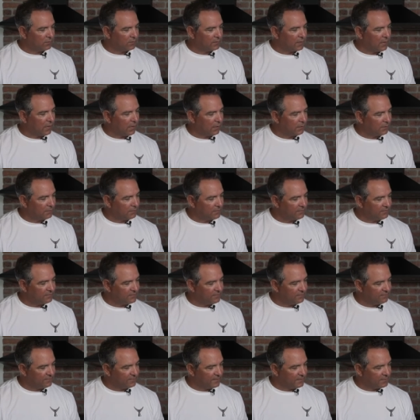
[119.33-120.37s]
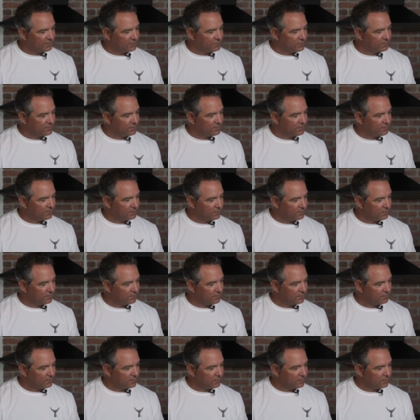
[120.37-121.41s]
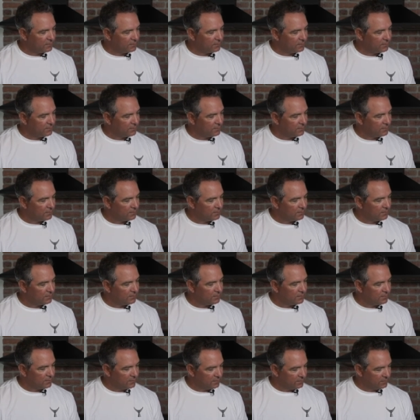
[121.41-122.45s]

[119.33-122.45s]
column of the fish. Stop it there.